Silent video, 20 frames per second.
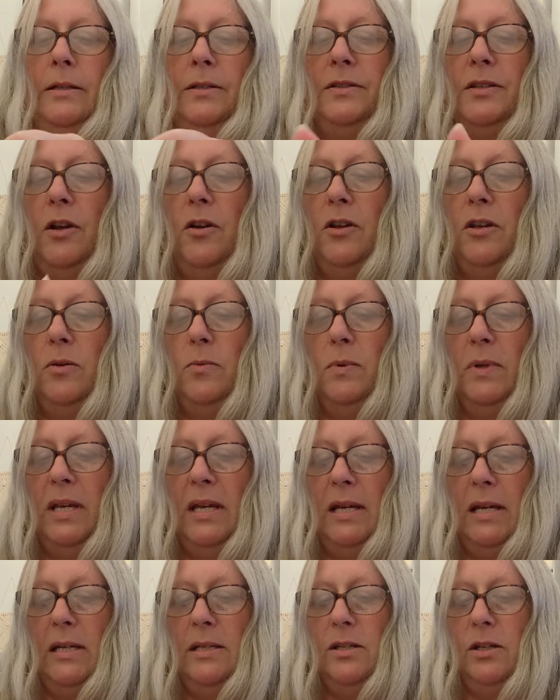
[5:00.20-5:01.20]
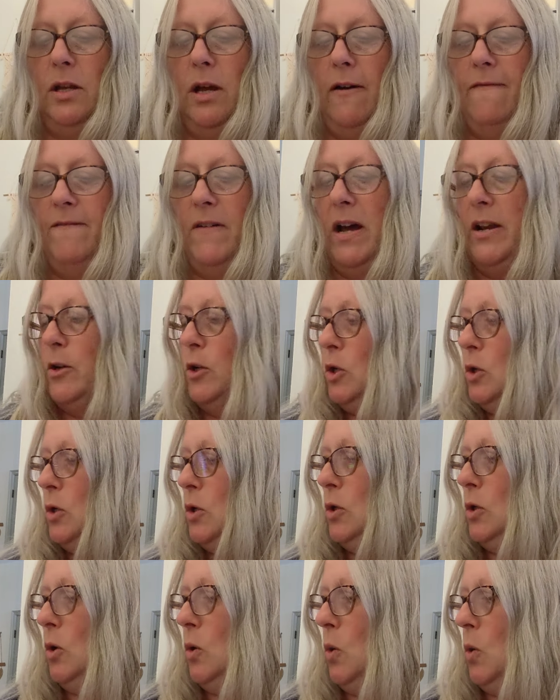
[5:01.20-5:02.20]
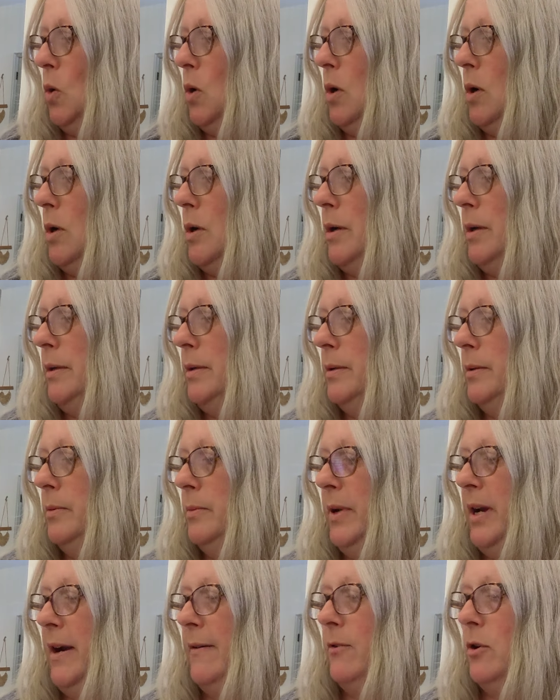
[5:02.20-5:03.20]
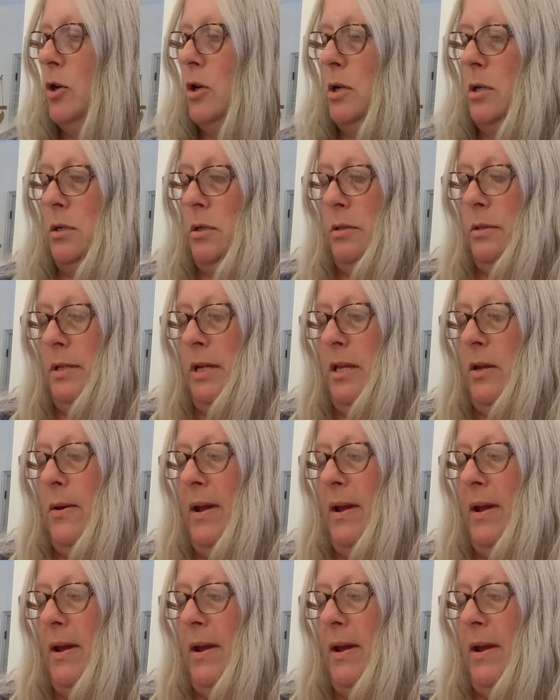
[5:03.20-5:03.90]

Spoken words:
So you get a funnel or whatever that you